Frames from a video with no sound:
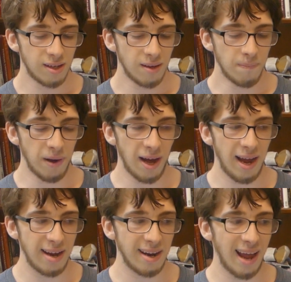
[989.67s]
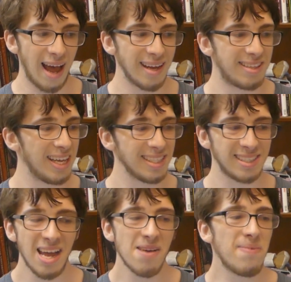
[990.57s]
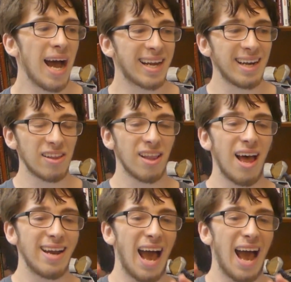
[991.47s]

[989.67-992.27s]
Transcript: But this backhand down the line,